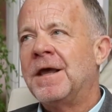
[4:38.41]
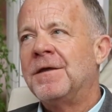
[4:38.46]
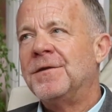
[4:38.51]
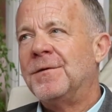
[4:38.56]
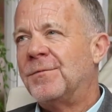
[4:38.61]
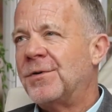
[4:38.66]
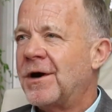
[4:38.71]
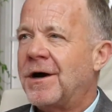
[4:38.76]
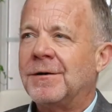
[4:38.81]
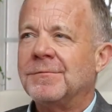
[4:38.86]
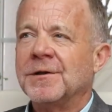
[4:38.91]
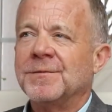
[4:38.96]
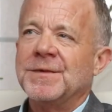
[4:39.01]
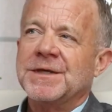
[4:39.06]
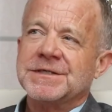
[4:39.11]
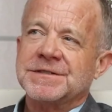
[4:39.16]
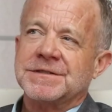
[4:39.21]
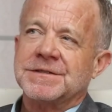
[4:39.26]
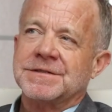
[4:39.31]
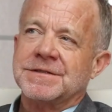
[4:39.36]
the problem
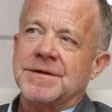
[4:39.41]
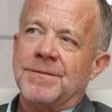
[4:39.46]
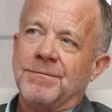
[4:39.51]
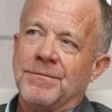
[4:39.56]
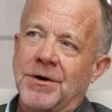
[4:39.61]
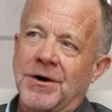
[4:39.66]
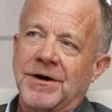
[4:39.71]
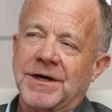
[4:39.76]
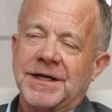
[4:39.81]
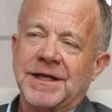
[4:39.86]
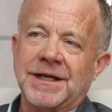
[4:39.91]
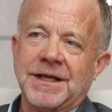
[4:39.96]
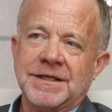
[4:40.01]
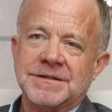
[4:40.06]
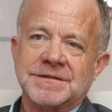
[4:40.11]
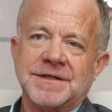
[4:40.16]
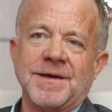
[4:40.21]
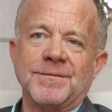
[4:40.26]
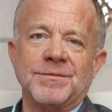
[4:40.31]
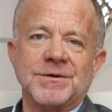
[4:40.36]
is the market
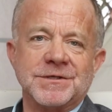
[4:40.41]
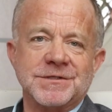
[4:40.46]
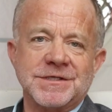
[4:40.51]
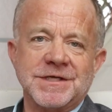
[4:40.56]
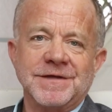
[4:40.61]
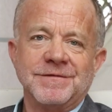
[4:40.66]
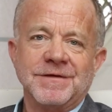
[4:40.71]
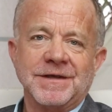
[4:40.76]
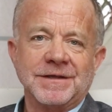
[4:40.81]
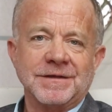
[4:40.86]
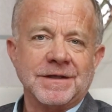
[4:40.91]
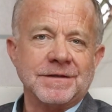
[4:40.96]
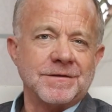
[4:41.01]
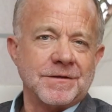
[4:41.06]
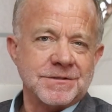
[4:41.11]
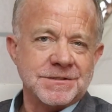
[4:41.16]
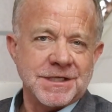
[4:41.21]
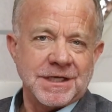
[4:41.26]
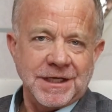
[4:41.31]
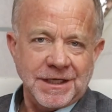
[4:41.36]
ends up perceiving that
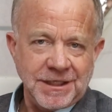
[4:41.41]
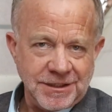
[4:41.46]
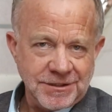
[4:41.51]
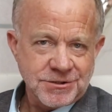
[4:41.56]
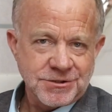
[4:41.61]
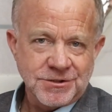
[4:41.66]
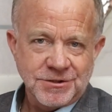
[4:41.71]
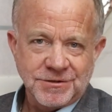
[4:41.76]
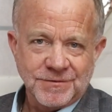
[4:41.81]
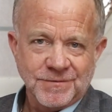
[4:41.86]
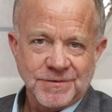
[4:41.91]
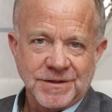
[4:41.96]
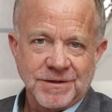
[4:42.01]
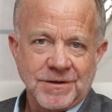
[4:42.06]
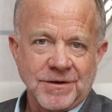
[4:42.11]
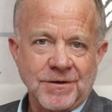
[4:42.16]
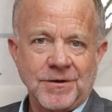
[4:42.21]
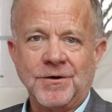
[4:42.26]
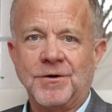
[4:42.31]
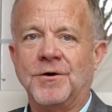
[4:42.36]
there's an issue with
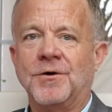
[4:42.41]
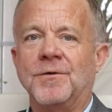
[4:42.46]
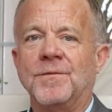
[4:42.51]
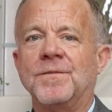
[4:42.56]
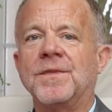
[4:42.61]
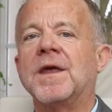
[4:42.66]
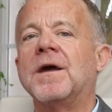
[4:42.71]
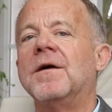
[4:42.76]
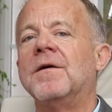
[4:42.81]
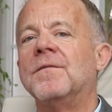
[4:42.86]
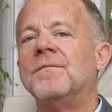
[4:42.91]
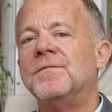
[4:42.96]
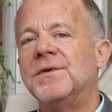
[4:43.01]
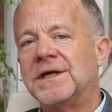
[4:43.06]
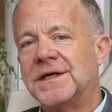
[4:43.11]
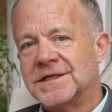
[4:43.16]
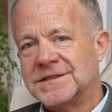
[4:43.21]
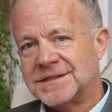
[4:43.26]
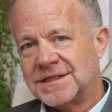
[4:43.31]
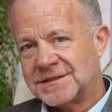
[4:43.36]
the home
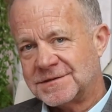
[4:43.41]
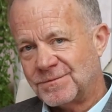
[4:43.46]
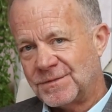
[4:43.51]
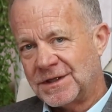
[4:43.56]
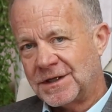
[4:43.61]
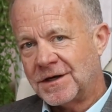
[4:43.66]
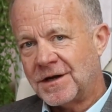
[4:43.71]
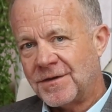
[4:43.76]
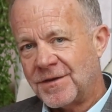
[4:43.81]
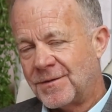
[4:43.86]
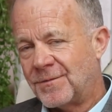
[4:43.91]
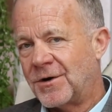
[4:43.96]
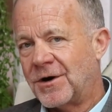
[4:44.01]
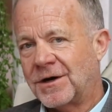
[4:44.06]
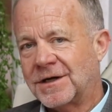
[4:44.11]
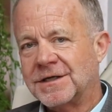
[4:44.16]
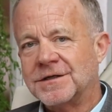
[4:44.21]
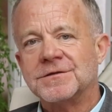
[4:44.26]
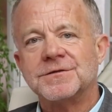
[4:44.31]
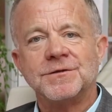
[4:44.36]
because it's been on the
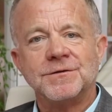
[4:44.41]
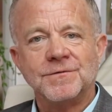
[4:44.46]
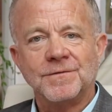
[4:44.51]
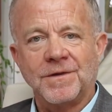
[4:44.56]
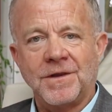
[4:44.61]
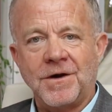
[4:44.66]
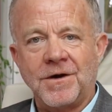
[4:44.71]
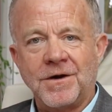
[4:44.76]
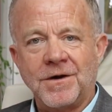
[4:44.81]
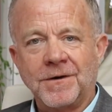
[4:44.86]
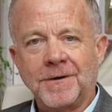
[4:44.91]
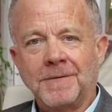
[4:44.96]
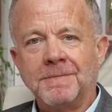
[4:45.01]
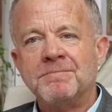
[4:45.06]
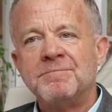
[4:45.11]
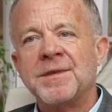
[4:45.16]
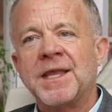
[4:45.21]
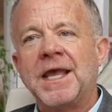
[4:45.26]
market too long.